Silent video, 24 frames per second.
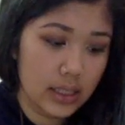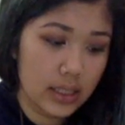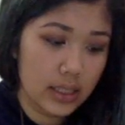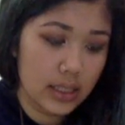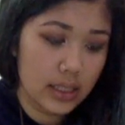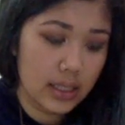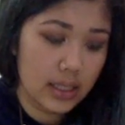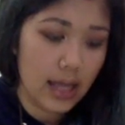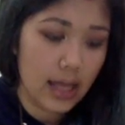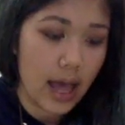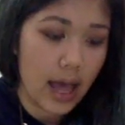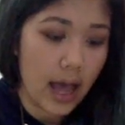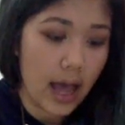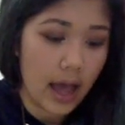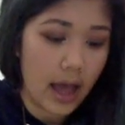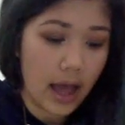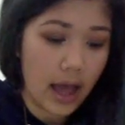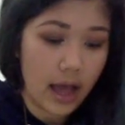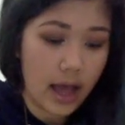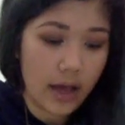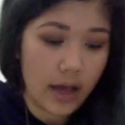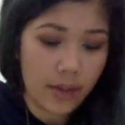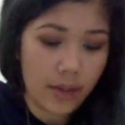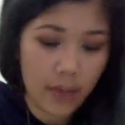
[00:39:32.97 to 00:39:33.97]
yeah,
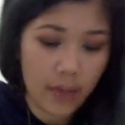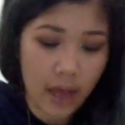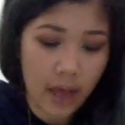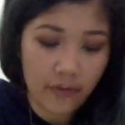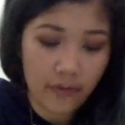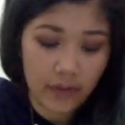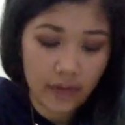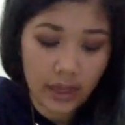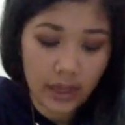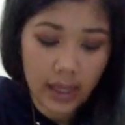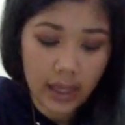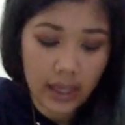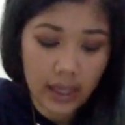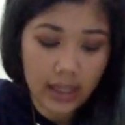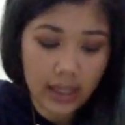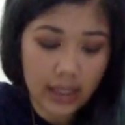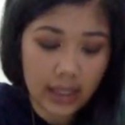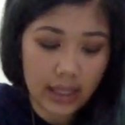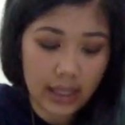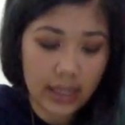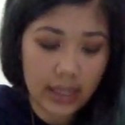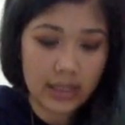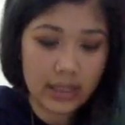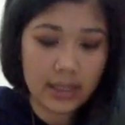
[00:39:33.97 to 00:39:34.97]
I feel like
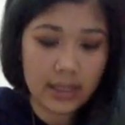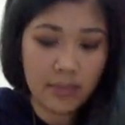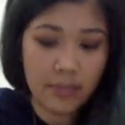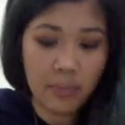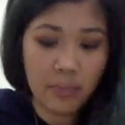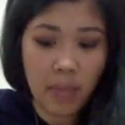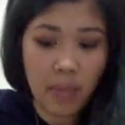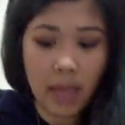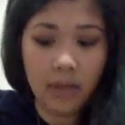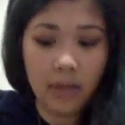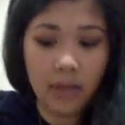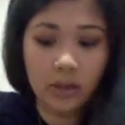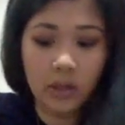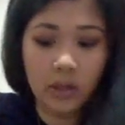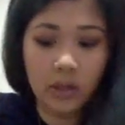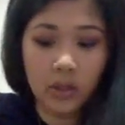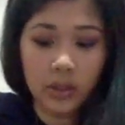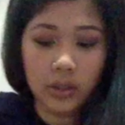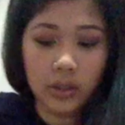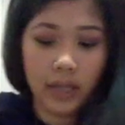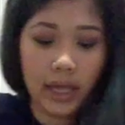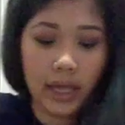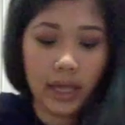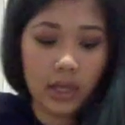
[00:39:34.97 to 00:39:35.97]
it may
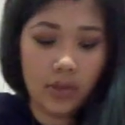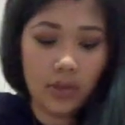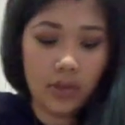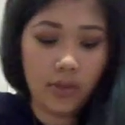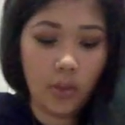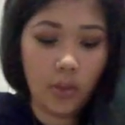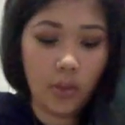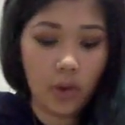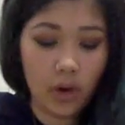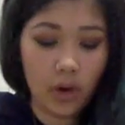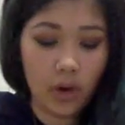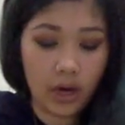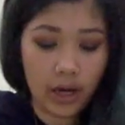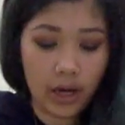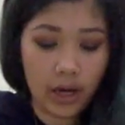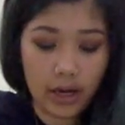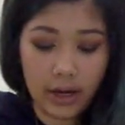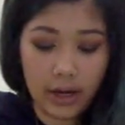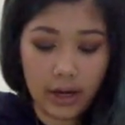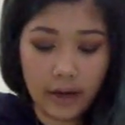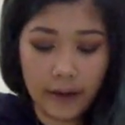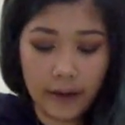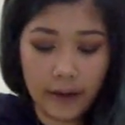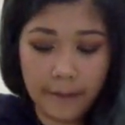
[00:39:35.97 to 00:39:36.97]
look like
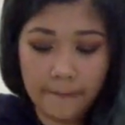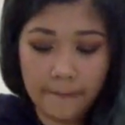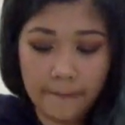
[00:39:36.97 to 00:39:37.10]
your